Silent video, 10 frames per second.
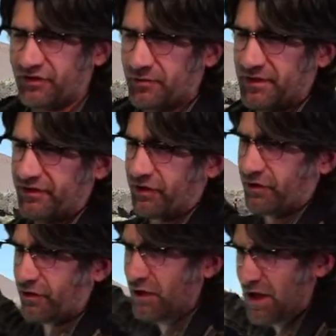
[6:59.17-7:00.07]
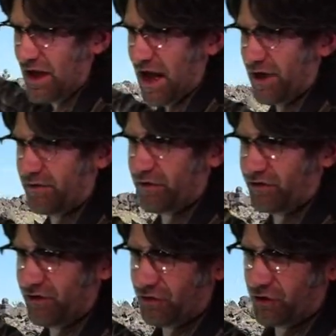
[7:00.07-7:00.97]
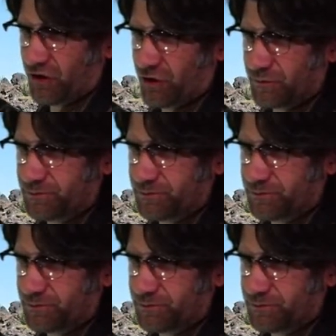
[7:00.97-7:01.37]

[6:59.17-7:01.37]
material out of the cinder cone.